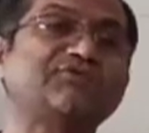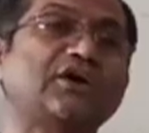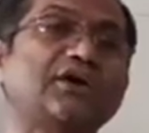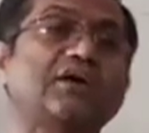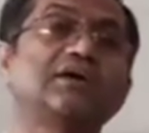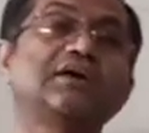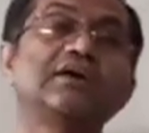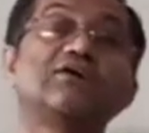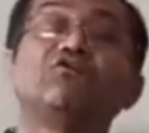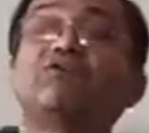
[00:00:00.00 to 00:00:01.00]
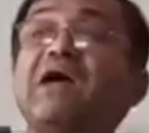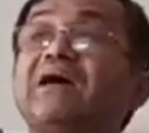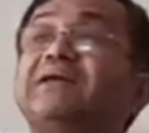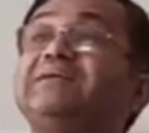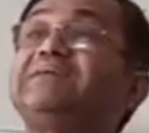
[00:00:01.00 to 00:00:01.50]
for a
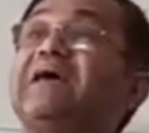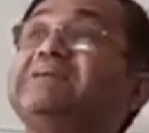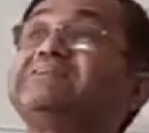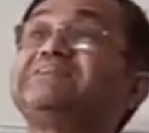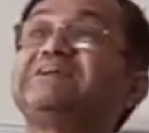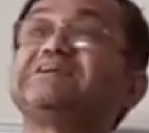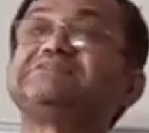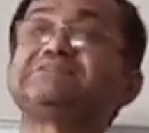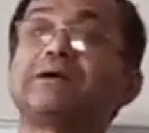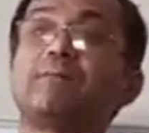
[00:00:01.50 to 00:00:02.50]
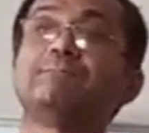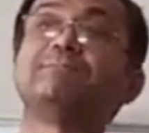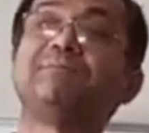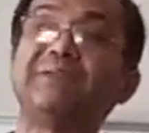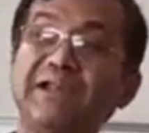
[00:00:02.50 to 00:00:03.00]
very dangerous
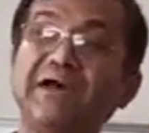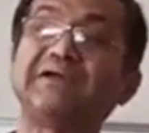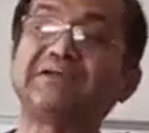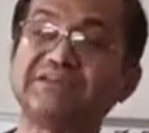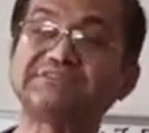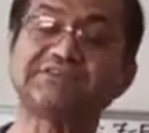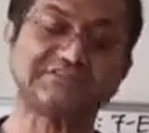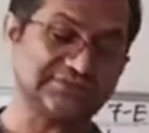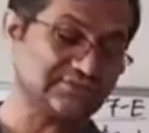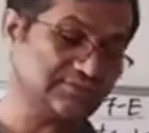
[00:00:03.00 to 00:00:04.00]
blood disease,